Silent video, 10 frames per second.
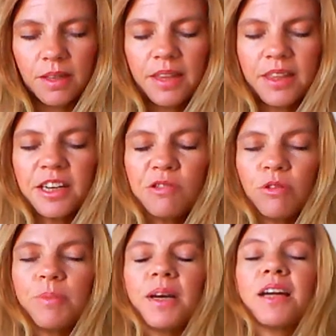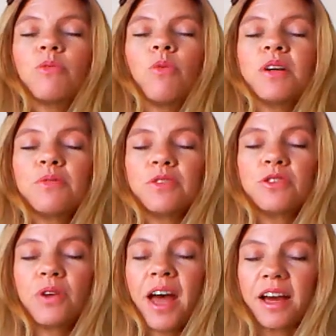then you will be on a wonderful
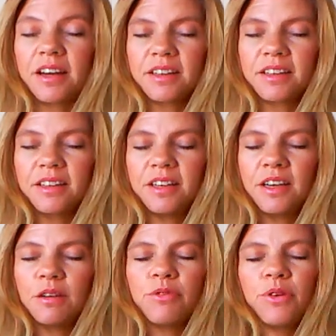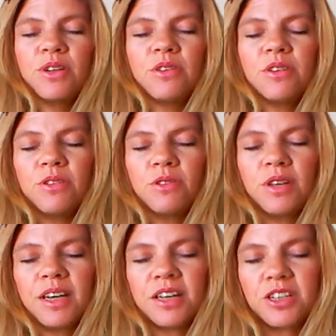track for your new
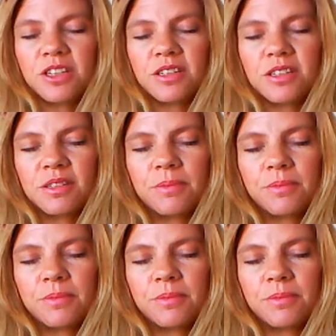creations.